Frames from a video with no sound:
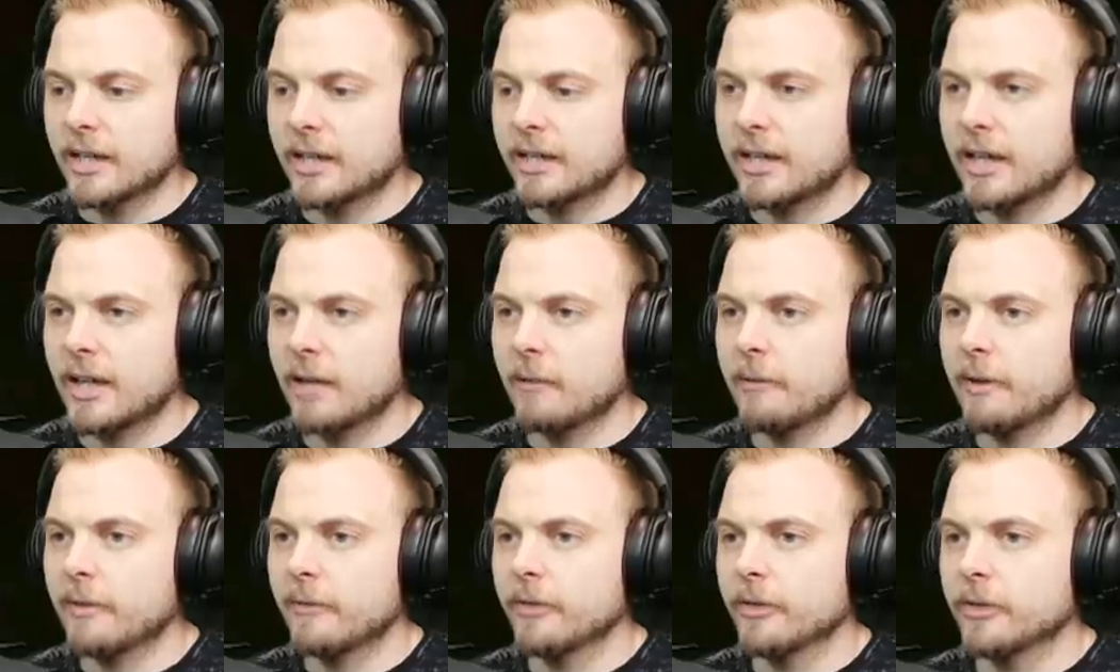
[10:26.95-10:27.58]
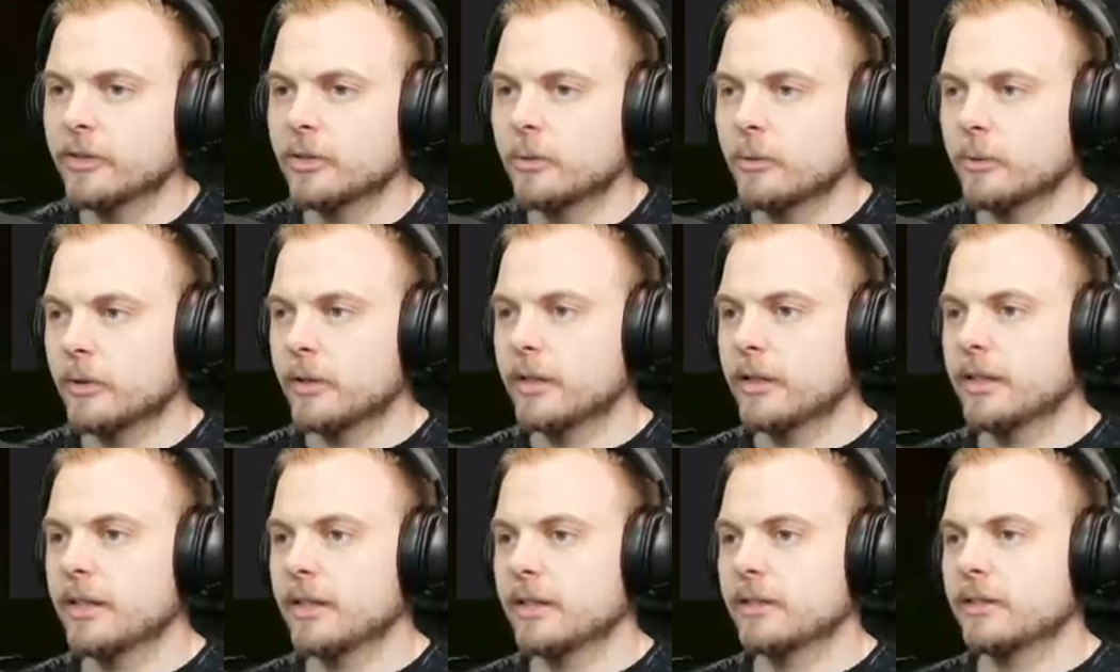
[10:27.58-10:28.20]
Okay, well, not to
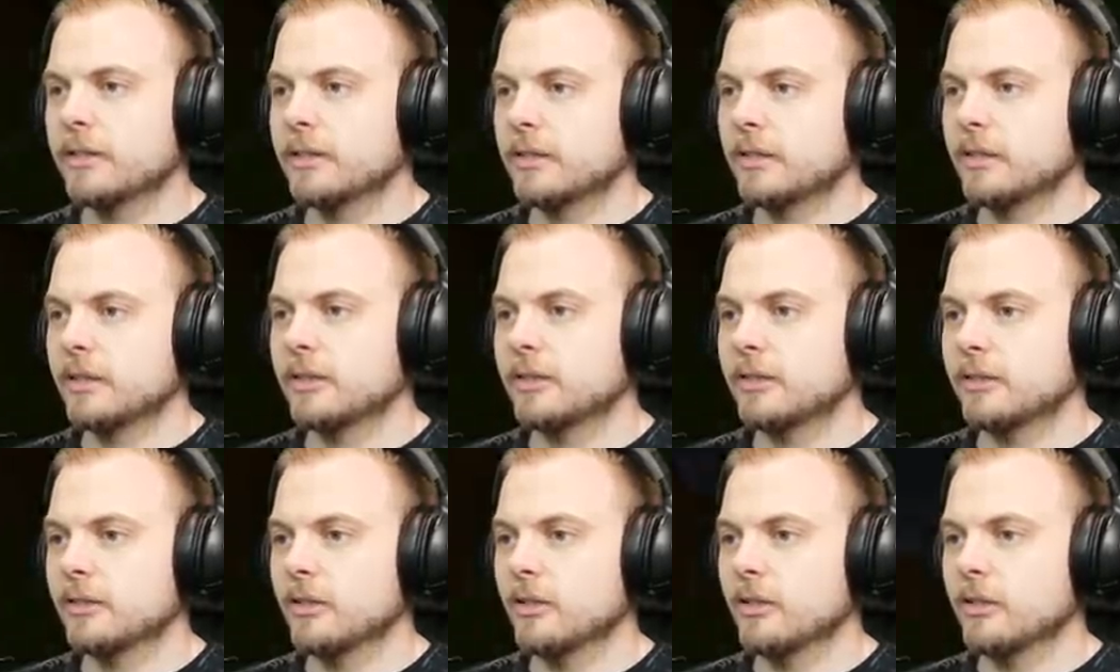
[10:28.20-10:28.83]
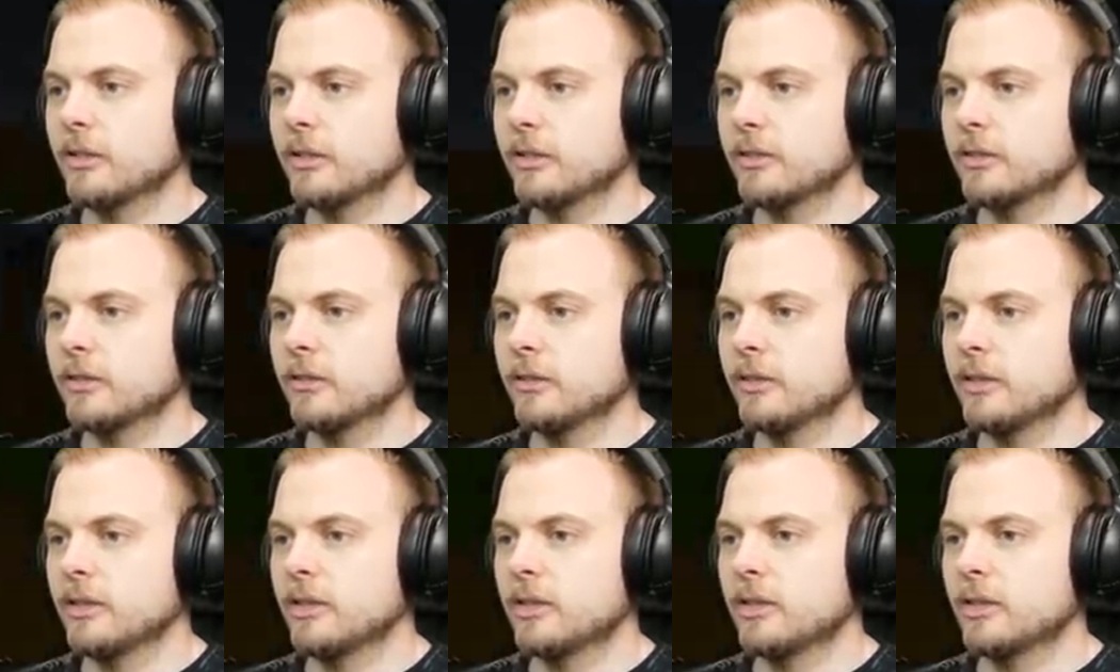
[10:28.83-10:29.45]
worry. That's that's not that's
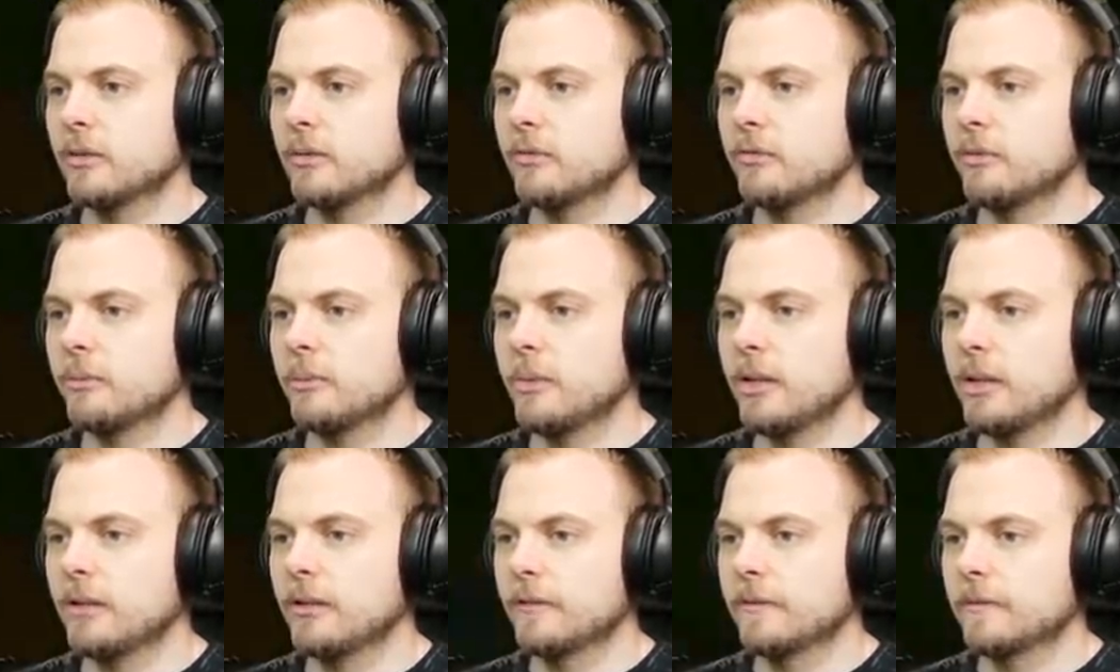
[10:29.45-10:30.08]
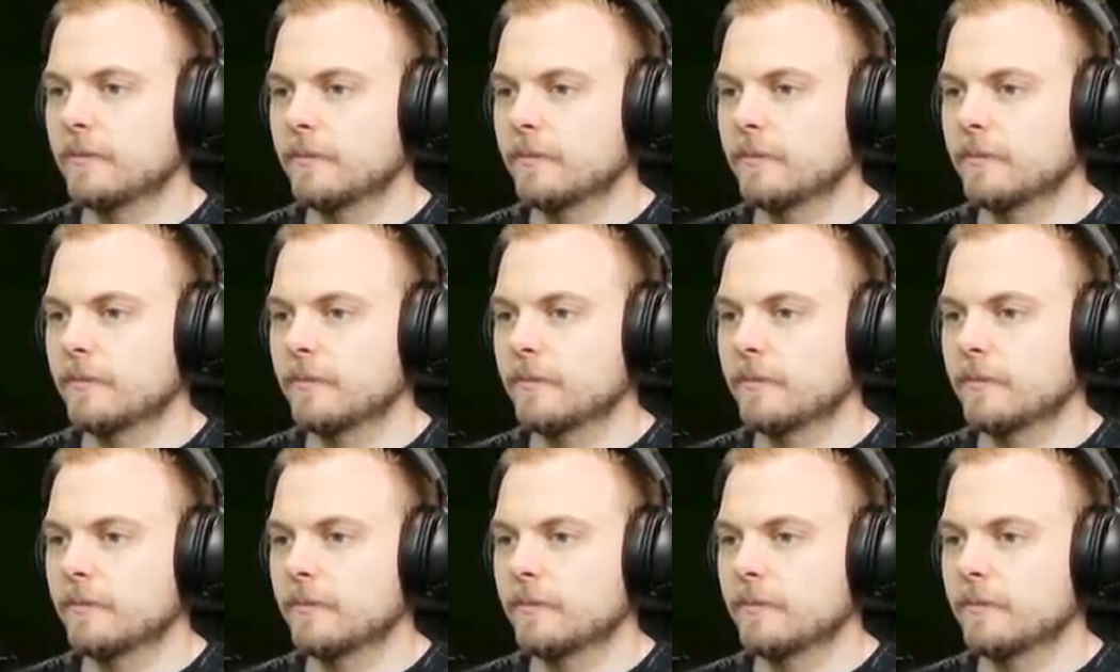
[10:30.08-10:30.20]
not an issue for me.